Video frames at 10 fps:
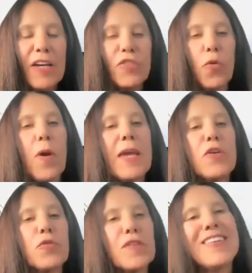So way
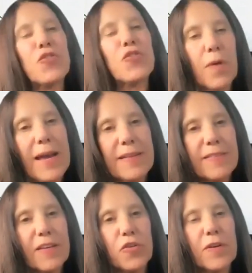you see
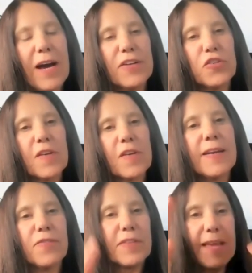trends, and you're not just
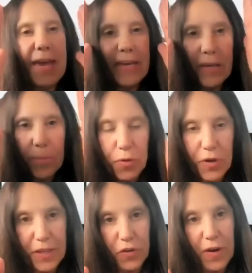kind of taking and
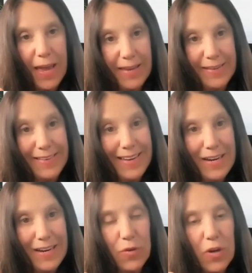putting your head
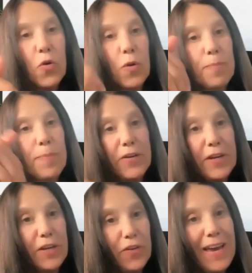down or
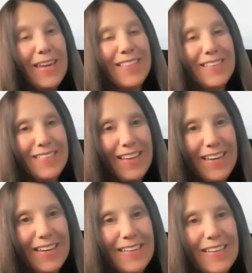burying your head in the
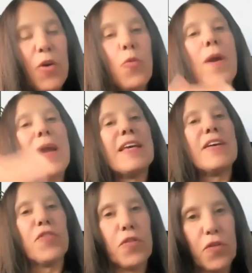sand,
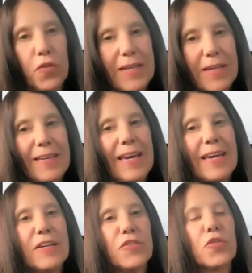waiting for 30
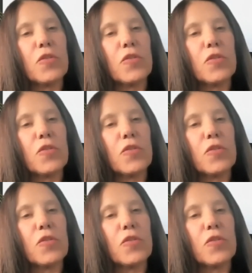days.